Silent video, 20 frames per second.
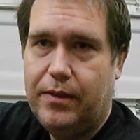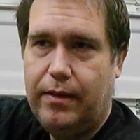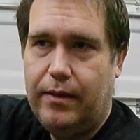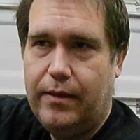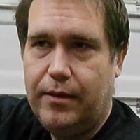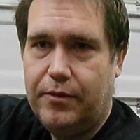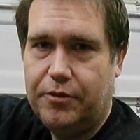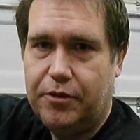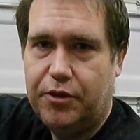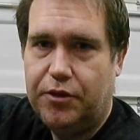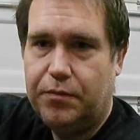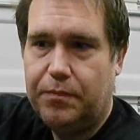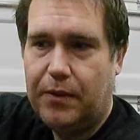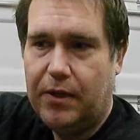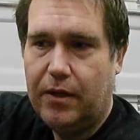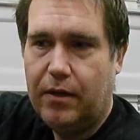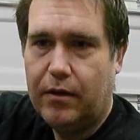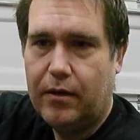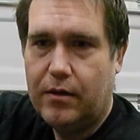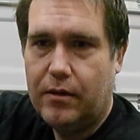there's a
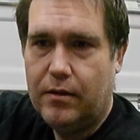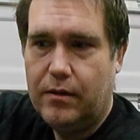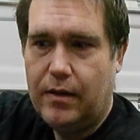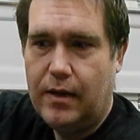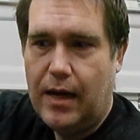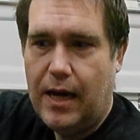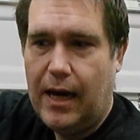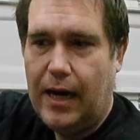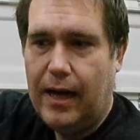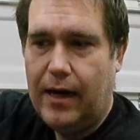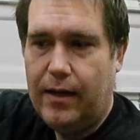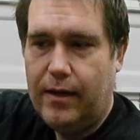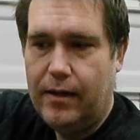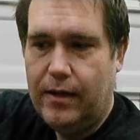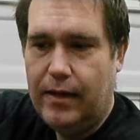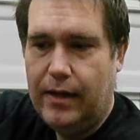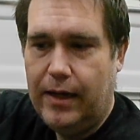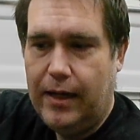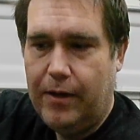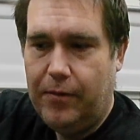spark and
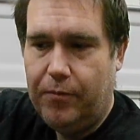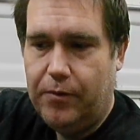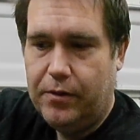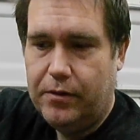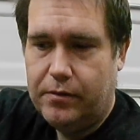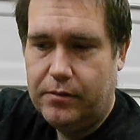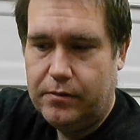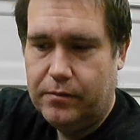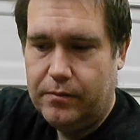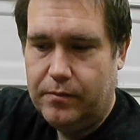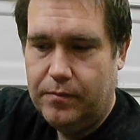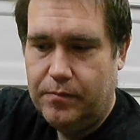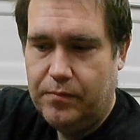it will